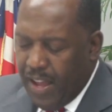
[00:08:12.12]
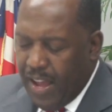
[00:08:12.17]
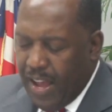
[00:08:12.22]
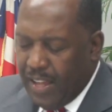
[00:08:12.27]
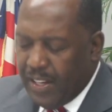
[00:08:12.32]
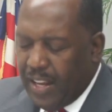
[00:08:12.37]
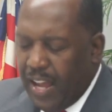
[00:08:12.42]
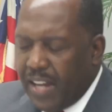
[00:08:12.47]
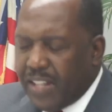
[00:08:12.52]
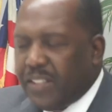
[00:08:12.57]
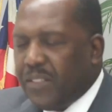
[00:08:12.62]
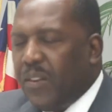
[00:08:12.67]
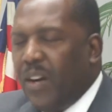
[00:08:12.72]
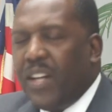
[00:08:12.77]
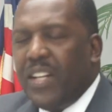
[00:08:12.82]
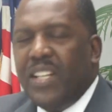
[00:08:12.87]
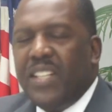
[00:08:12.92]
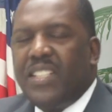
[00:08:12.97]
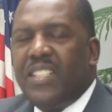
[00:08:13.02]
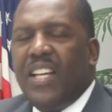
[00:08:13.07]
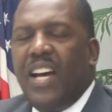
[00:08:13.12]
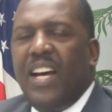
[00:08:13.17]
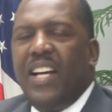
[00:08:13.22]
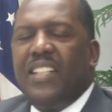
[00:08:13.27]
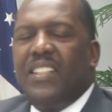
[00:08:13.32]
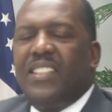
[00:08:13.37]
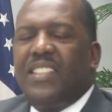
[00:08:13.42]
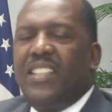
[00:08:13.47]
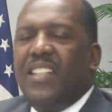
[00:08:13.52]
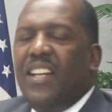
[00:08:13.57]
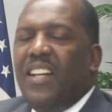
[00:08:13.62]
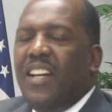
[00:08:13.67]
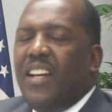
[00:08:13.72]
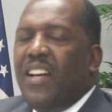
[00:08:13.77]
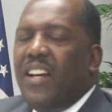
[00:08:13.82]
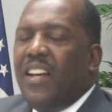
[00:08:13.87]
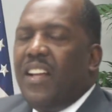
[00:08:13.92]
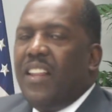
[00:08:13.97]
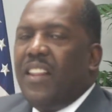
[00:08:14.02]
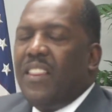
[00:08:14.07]
I like what he says,
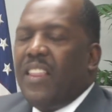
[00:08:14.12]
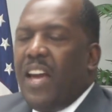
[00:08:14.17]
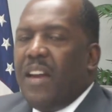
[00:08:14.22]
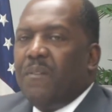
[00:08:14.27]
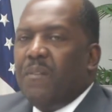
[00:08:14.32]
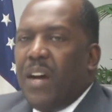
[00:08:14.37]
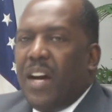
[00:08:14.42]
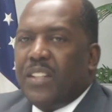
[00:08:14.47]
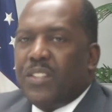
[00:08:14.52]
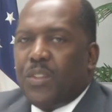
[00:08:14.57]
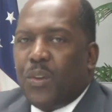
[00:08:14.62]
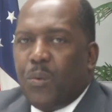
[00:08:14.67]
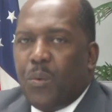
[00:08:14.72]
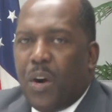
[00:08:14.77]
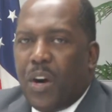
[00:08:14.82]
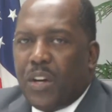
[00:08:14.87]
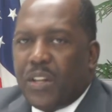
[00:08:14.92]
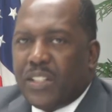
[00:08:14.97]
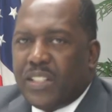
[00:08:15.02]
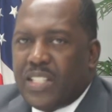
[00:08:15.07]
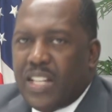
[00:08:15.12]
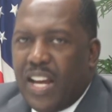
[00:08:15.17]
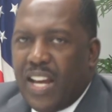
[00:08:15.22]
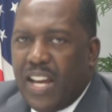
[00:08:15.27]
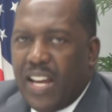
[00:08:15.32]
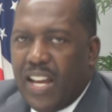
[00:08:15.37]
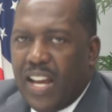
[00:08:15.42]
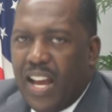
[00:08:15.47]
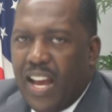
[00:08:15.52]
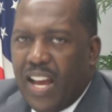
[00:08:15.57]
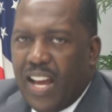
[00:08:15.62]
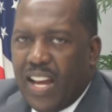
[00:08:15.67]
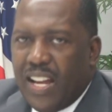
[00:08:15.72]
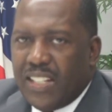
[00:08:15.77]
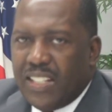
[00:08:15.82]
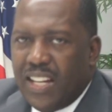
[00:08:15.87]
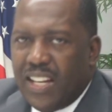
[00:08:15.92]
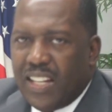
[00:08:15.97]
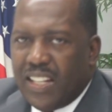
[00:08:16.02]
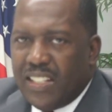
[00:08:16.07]
they must work day
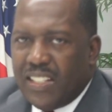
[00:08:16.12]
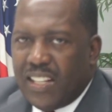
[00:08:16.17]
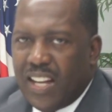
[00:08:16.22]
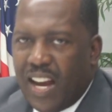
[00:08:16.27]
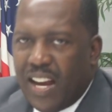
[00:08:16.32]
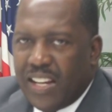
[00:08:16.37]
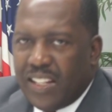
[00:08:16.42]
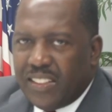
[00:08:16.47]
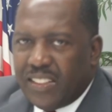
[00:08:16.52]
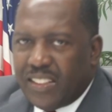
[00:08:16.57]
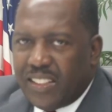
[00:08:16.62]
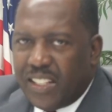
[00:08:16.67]
and night.